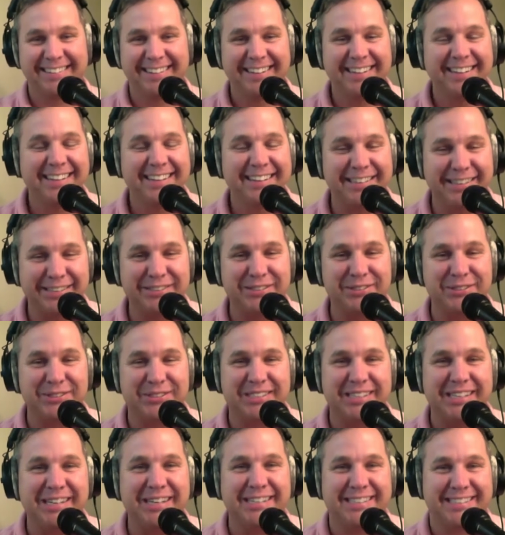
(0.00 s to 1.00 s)
Did you
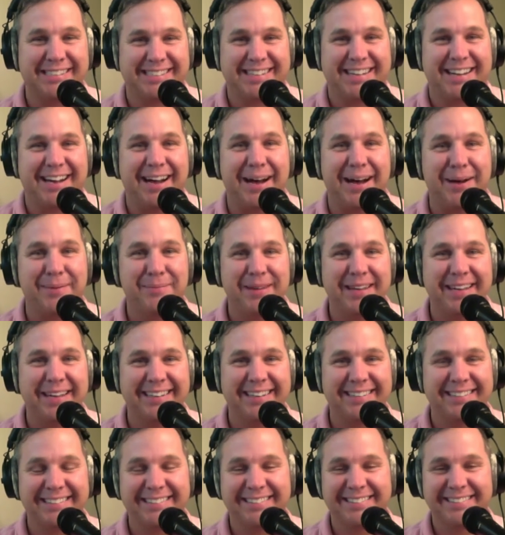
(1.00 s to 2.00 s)
see his
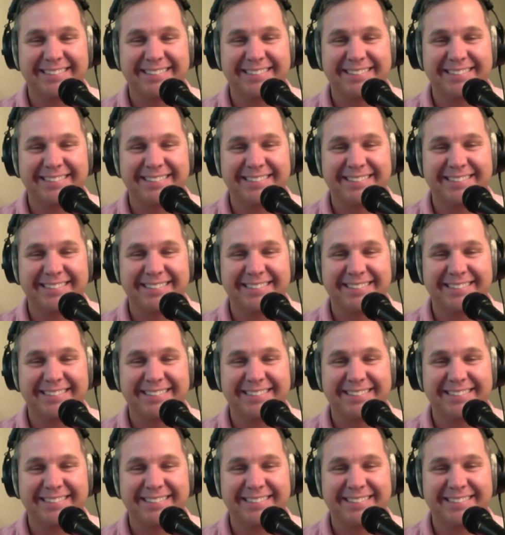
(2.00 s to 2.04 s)
comment?